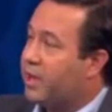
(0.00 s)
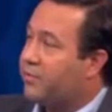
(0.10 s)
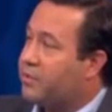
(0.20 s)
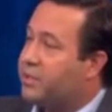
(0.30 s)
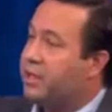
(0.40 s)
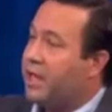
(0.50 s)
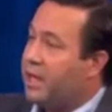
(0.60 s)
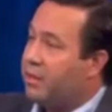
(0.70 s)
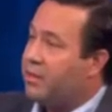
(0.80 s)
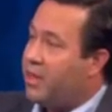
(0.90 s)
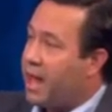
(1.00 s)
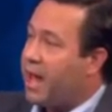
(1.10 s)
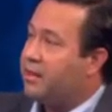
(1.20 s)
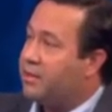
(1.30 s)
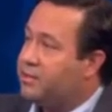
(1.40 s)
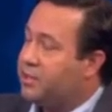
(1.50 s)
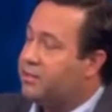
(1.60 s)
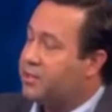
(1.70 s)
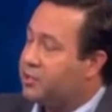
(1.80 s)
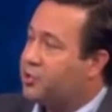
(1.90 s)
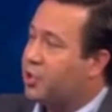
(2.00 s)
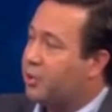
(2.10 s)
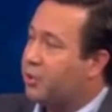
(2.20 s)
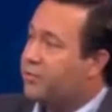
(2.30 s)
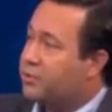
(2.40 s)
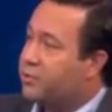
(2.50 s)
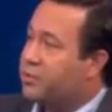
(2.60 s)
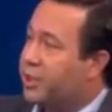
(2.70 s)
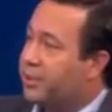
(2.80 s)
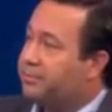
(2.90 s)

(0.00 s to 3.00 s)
deficit. That is going to send shockwaves through China.